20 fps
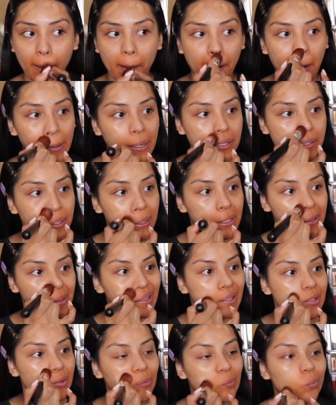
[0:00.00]
honestly,
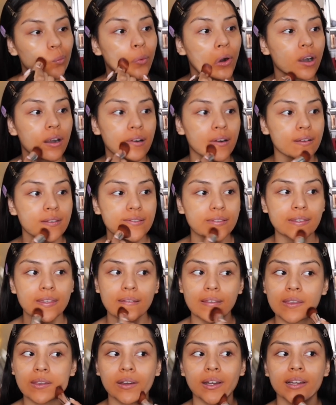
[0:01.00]
this works,
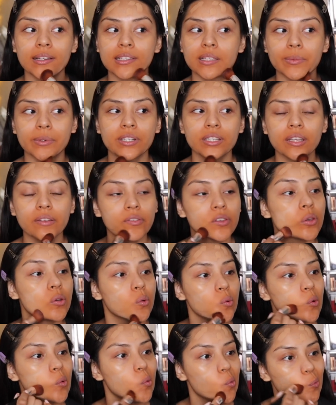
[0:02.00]
you guys, especially if
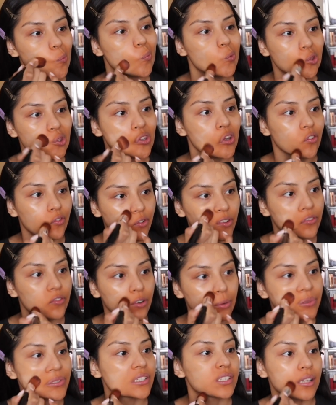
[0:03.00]
you suffer
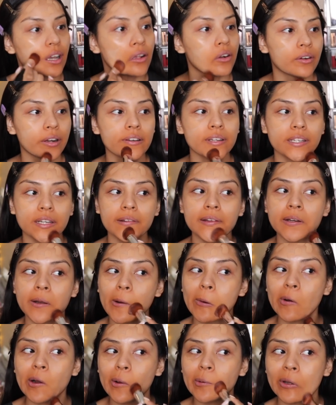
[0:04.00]
from discoloration
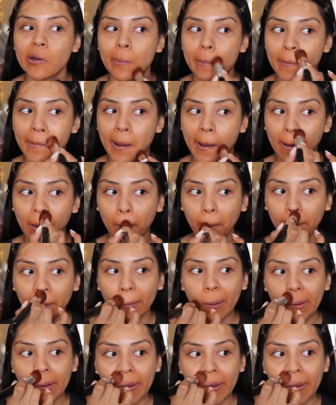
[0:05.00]
around your mouth.